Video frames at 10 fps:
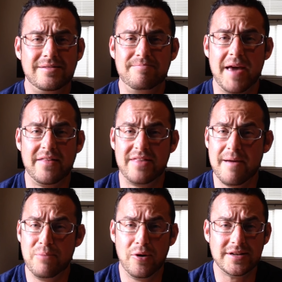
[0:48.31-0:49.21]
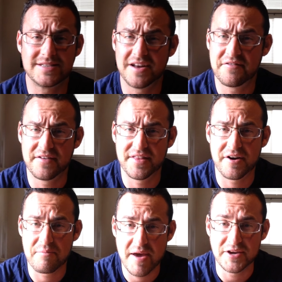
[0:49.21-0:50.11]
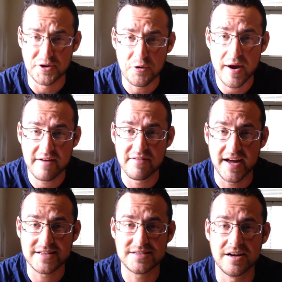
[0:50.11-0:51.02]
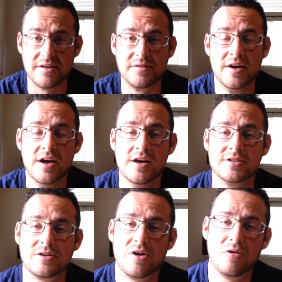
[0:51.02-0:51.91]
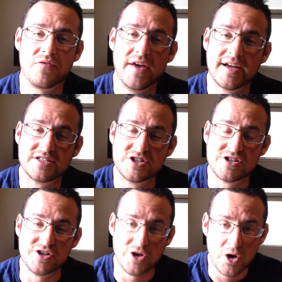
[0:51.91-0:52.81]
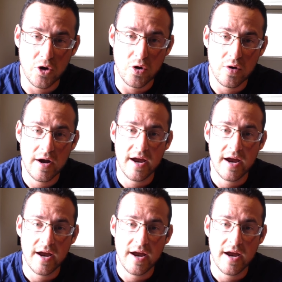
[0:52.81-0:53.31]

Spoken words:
man, they put stuff in there to make you crave that stuff. So don't think it's just you